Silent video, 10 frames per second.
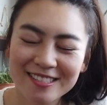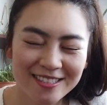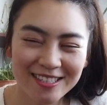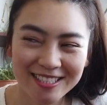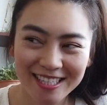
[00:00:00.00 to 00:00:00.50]
There's
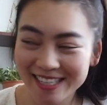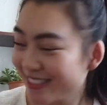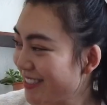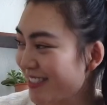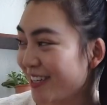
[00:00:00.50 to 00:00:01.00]
a lot of
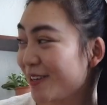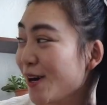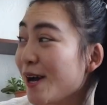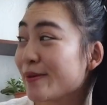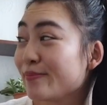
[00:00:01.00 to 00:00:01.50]
sales,
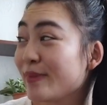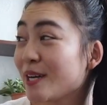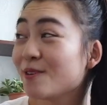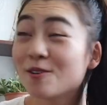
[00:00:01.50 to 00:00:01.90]
so my